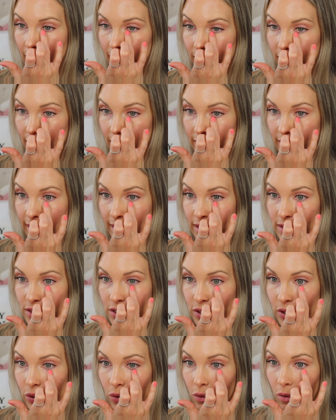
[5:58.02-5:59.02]
I then like
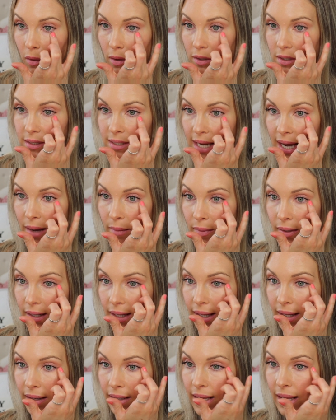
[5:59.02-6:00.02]
to dab it
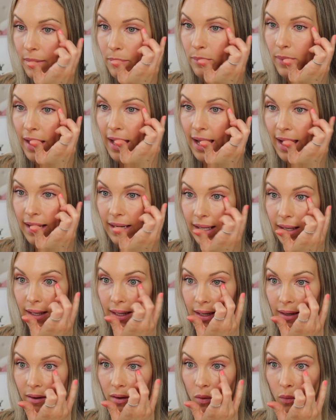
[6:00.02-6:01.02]
in and pat it
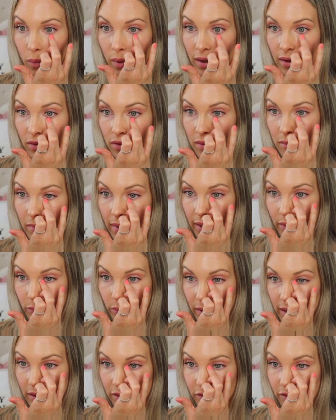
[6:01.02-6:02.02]
in with my
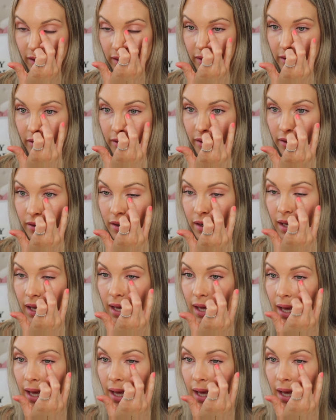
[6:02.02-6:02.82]
ring finger